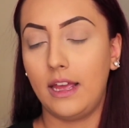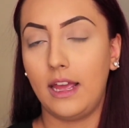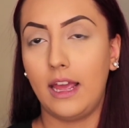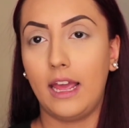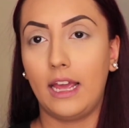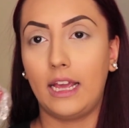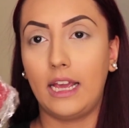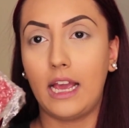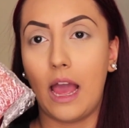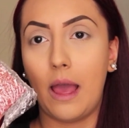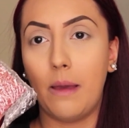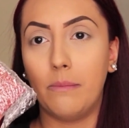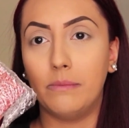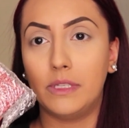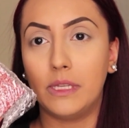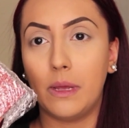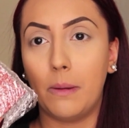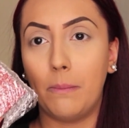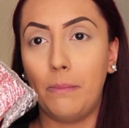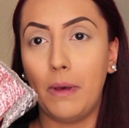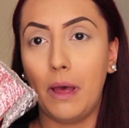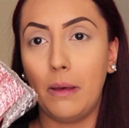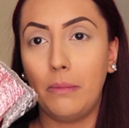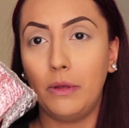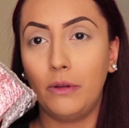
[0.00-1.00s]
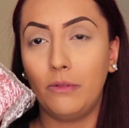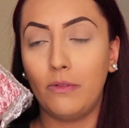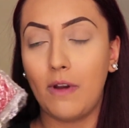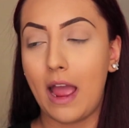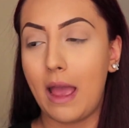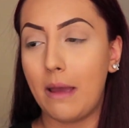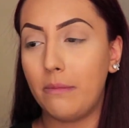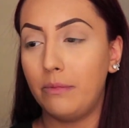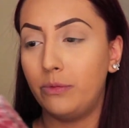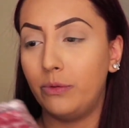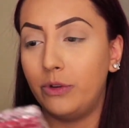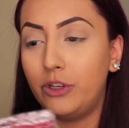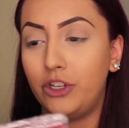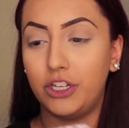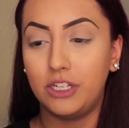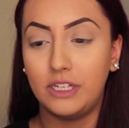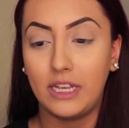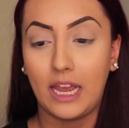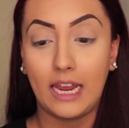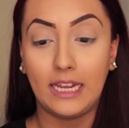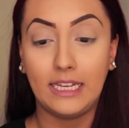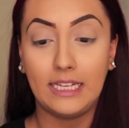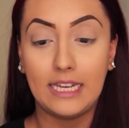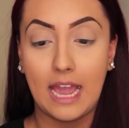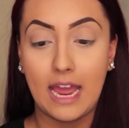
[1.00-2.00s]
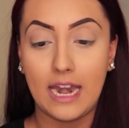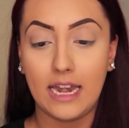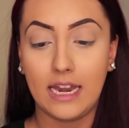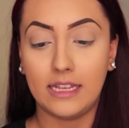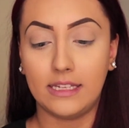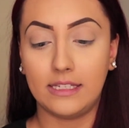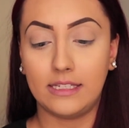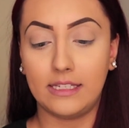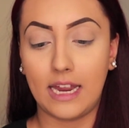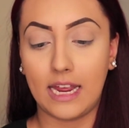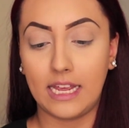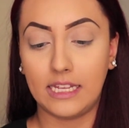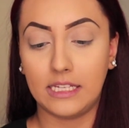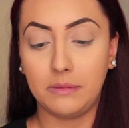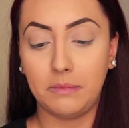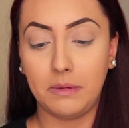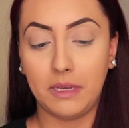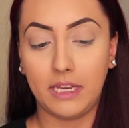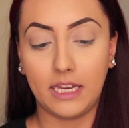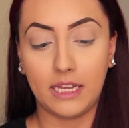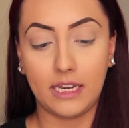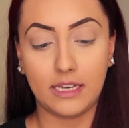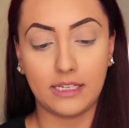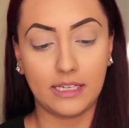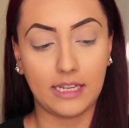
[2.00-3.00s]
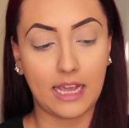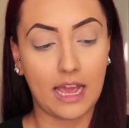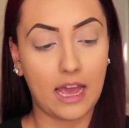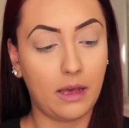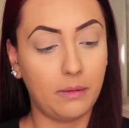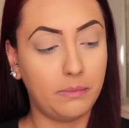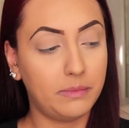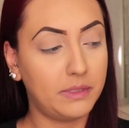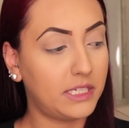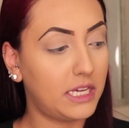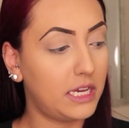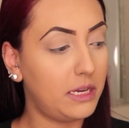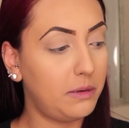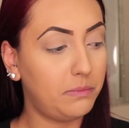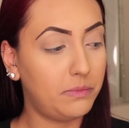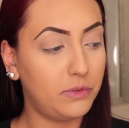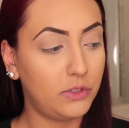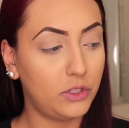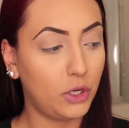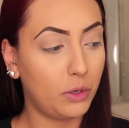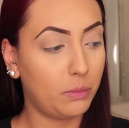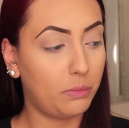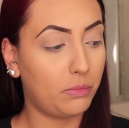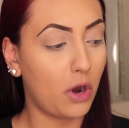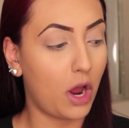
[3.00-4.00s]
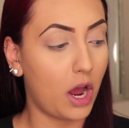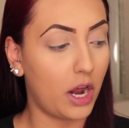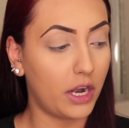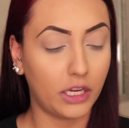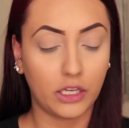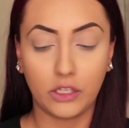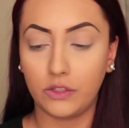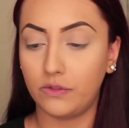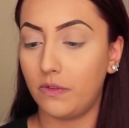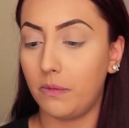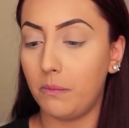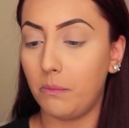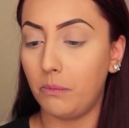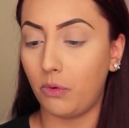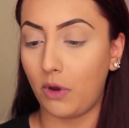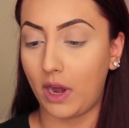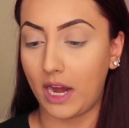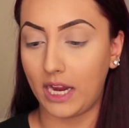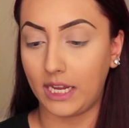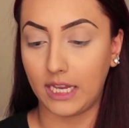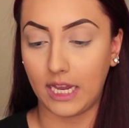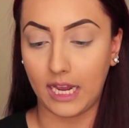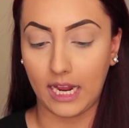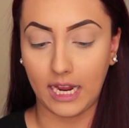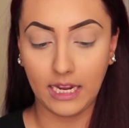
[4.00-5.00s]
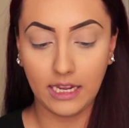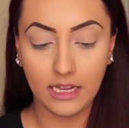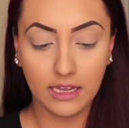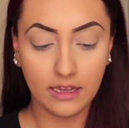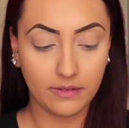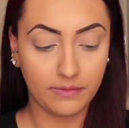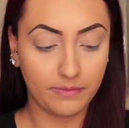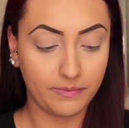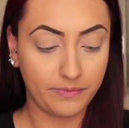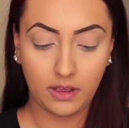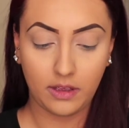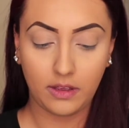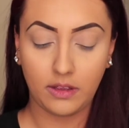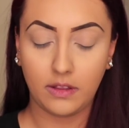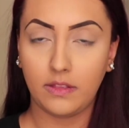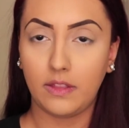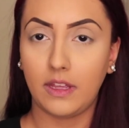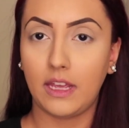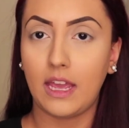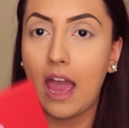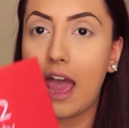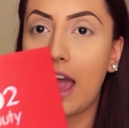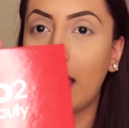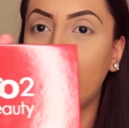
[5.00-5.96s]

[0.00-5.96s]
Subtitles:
it comes bubble wrapped, which again is nice because it helps keeps your products from breaking. The